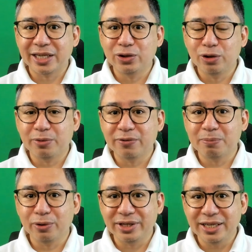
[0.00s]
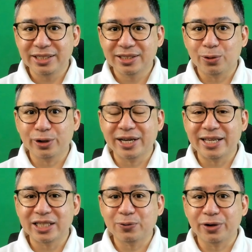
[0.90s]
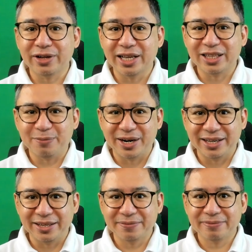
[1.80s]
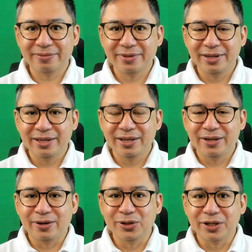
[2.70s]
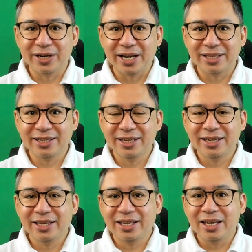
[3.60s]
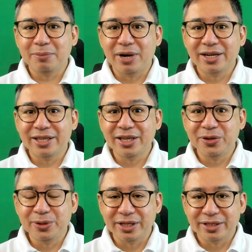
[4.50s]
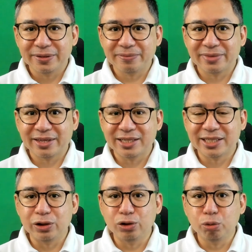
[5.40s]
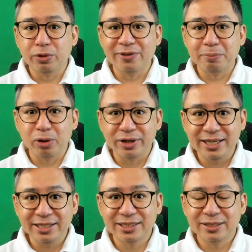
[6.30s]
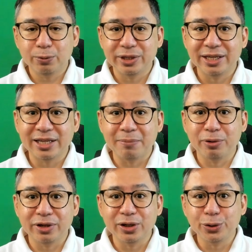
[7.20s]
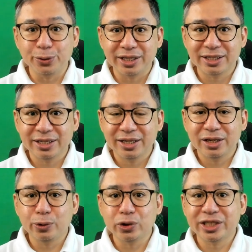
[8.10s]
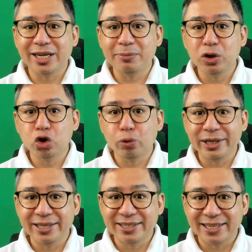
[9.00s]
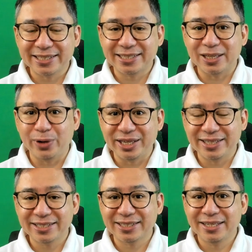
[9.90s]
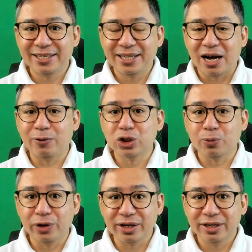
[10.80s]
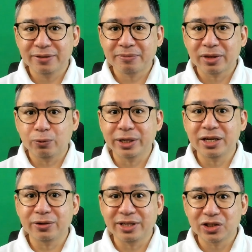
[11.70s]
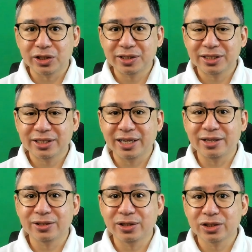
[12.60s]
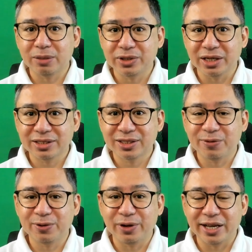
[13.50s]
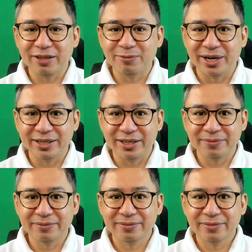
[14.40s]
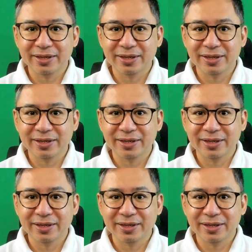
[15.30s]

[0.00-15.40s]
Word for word: is a group of employees organized for collective bargaining. On the other hand, a bargaining unit is a group of employees within the employer unit who share mutual interests in wages, hours of work, working conditions, and other subjects of collective bargaining.